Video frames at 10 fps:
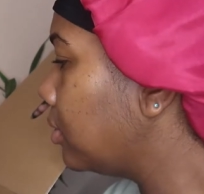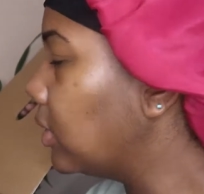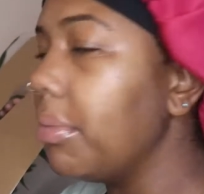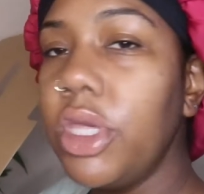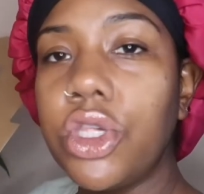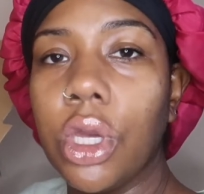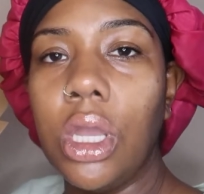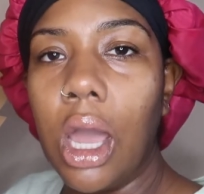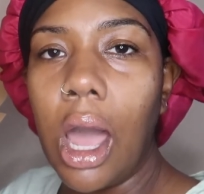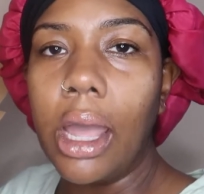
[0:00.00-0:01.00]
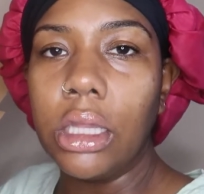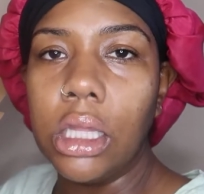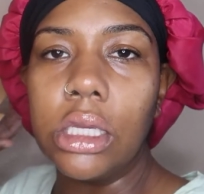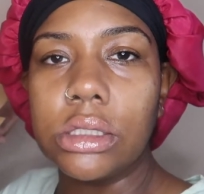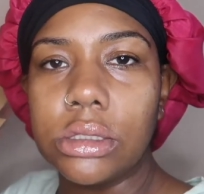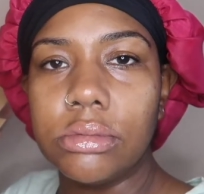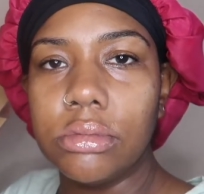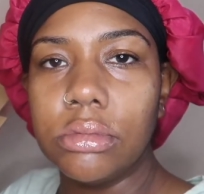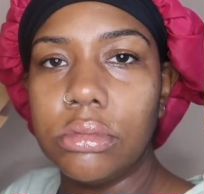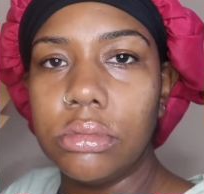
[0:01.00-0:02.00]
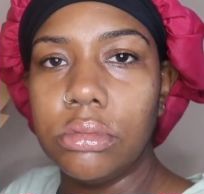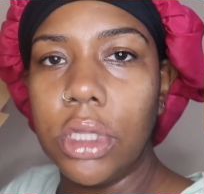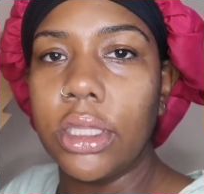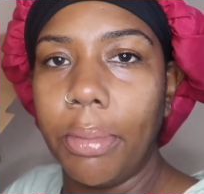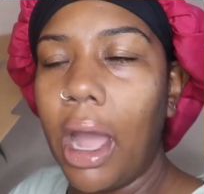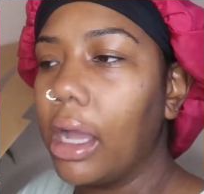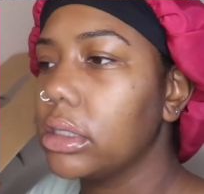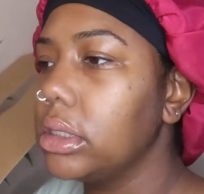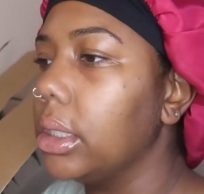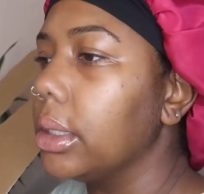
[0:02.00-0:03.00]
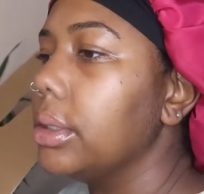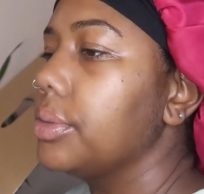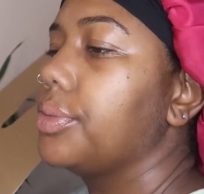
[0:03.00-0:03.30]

let me show y'all how it looks in the box. Hold on.